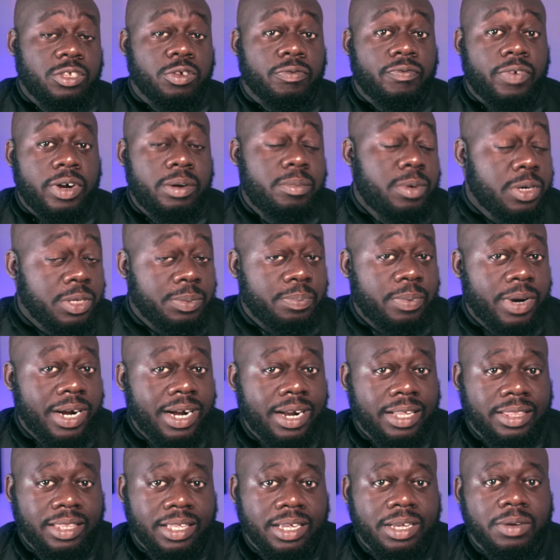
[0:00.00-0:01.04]
right, so for the most
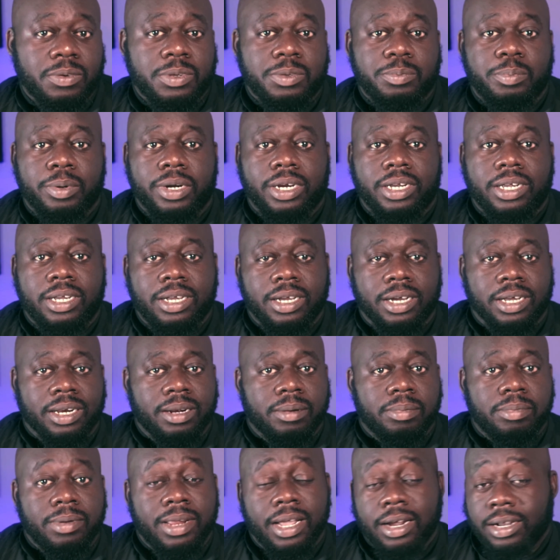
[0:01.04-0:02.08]
part, I think it was pretty
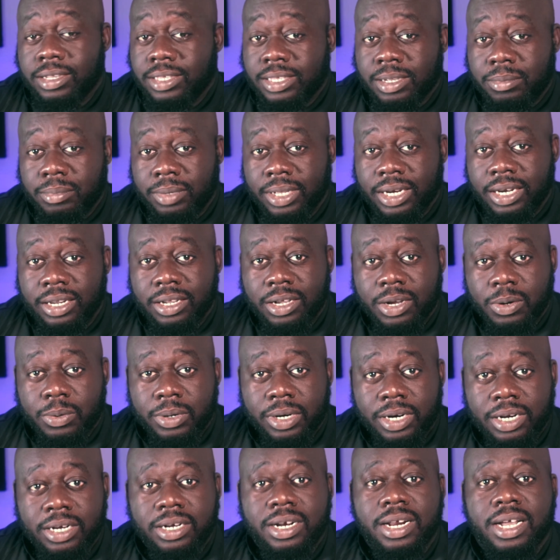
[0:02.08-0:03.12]
good. There is some bleeding
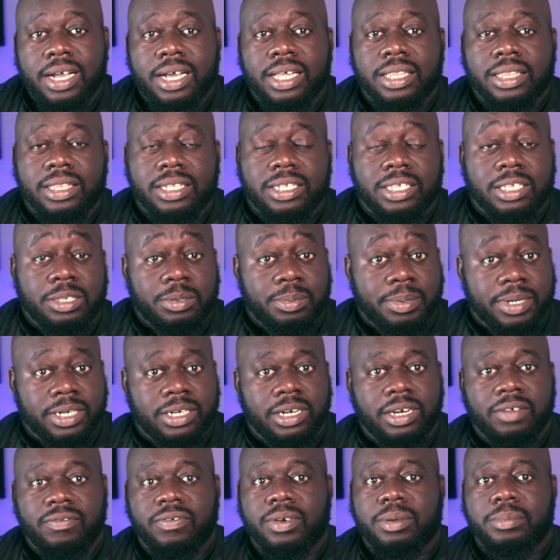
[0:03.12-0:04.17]
going on, uh,
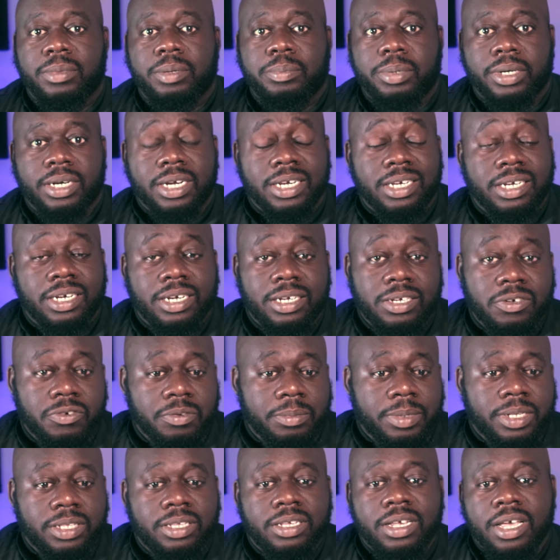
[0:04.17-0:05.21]
especially from the percussion
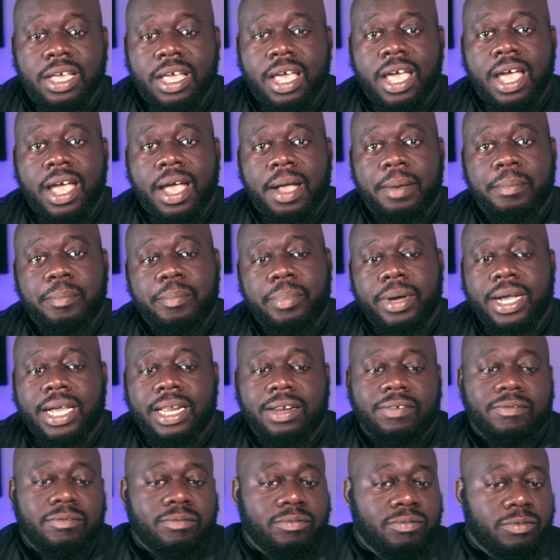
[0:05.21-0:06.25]
instruments,
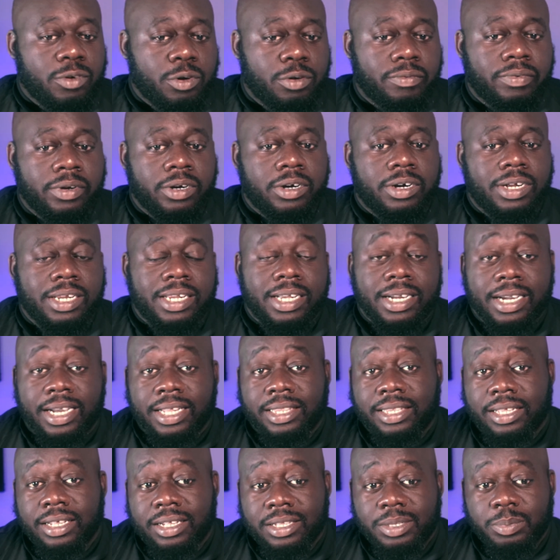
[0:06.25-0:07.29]
but overall,
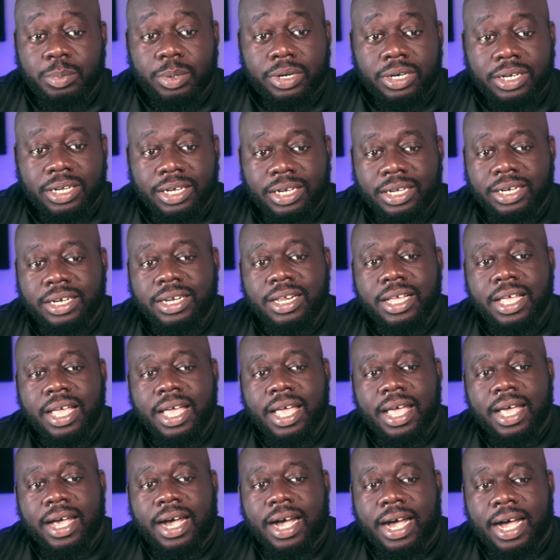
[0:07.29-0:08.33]
I think it's pretty good.
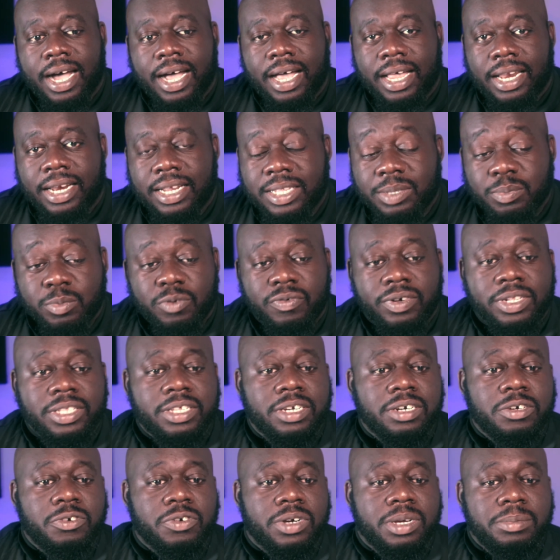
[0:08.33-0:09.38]
Uh, let's move on
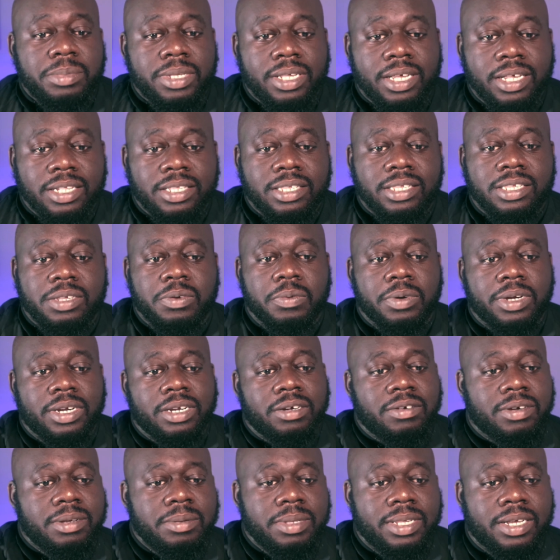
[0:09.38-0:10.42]
to the drums and see what
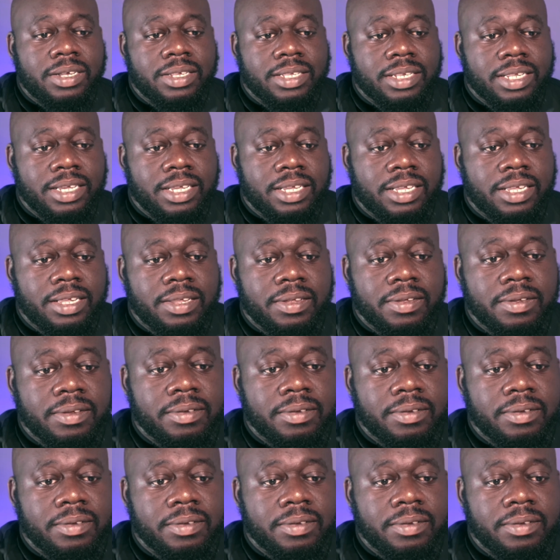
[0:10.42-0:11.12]
the drum sounds like.